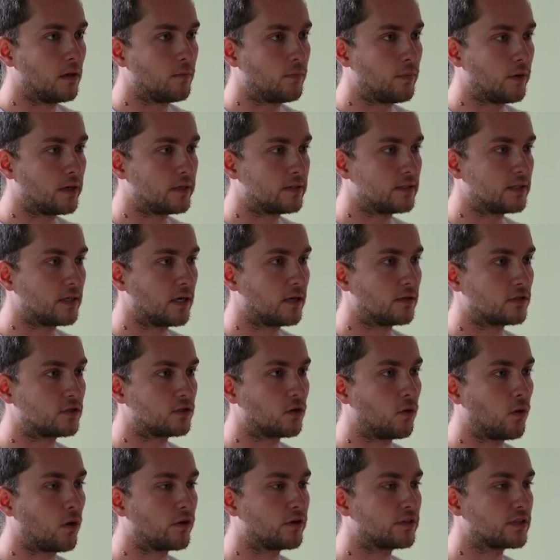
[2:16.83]
But
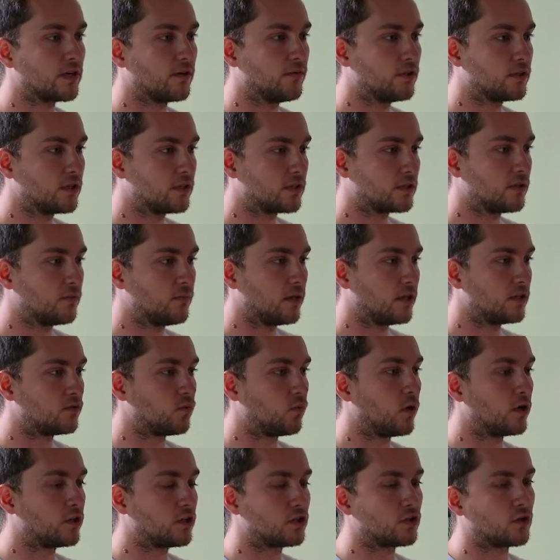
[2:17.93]
so our discovery system is
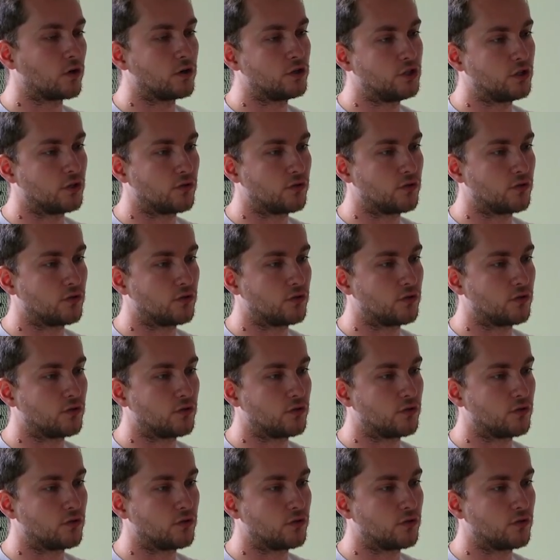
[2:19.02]
what starts